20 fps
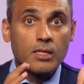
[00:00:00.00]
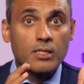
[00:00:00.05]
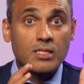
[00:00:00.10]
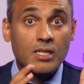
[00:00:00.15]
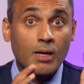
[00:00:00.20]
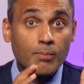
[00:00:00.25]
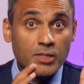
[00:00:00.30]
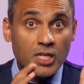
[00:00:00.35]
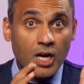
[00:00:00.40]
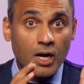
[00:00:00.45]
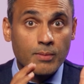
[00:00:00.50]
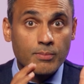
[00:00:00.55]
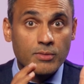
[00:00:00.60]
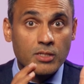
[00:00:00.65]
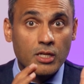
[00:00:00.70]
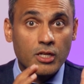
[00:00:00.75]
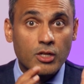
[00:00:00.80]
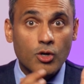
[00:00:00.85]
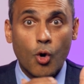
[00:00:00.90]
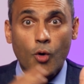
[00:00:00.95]

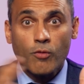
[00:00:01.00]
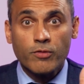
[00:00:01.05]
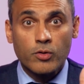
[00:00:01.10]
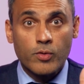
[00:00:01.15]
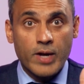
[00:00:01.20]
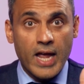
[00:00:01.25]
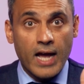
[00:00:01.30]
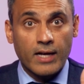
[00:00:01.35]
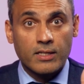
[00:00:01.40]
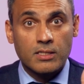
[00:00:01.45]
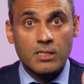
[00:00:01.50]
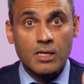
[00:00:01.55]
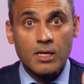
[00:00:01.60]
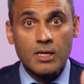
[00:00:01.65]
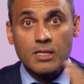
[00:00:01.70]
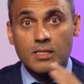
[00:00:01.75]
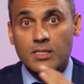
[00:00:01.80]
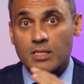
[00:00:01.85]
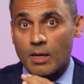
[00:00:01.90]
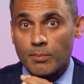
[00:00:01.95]
Sometimes it overreacts,
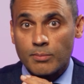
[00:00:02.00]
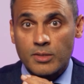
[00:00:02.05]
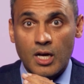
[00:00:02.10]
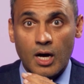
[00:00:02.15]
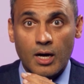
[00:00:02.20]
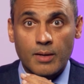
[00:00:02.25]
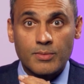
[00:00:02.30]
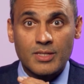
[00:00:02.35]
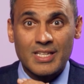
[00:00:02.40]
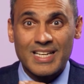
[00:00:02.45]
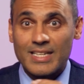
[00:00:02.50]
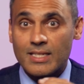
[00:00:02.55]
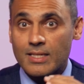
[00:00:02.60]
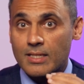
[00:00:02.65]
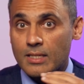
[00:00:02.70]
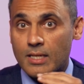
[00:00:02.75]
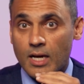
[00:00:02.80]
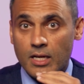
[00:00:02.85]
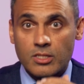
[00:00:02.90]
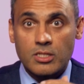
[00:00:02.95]
sometimes
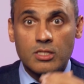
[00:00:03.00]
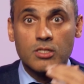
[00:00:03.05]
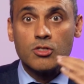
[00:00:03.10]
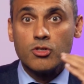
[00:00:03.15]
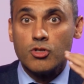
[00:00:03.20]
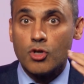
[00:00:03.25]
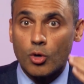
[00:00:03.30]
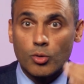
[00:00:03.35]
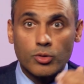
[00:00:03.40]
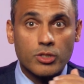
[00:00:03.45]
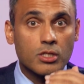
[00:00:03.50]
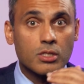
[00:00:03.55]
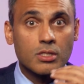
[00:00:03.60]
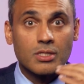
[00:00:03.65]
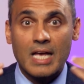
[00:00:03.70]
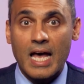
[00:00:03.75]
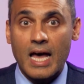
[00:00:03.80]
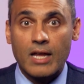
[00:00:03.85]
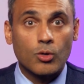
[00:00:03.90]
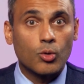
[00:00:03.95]
it doesn't
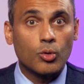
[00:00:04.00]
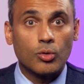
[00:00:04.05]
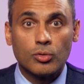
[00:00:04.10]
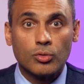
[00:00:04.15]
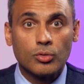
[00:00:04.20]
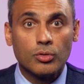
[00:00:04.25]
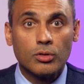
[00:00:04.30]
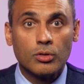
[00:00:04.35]
notice at all.